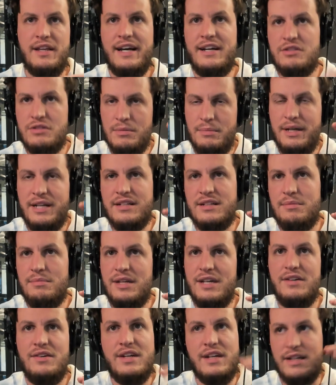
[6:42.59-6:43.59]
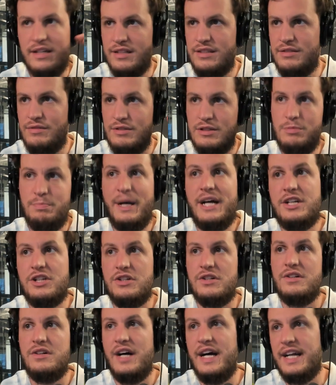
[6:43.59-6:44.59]
That's what makes them the elite. It's
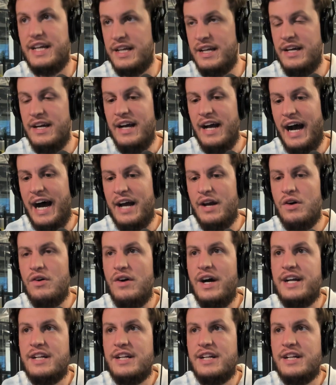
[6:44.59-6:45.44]
special. Like That's I don't fair.